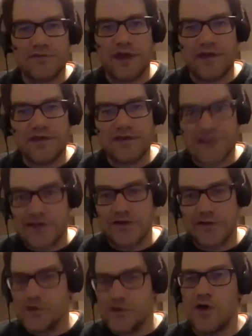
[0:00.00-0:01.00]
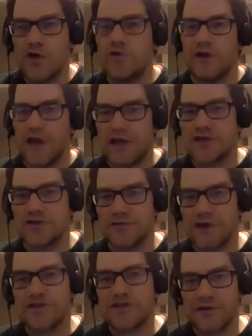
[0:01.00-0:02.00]
funds. Like, so if you go to an angel
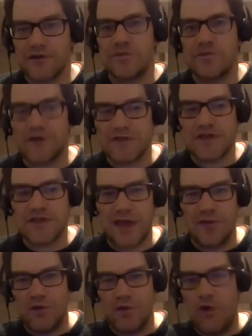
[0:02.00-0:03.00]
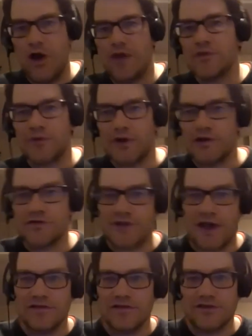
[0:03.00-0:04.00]
investment group and you say, hey, we want
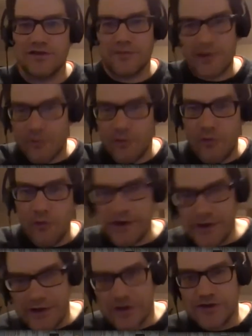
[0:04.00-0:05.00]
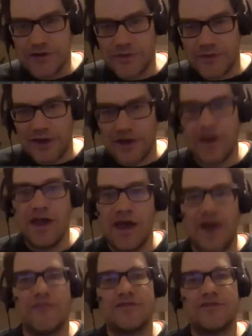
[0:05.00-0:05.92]
300,000, they'll be like, well, what are you going to do with it? And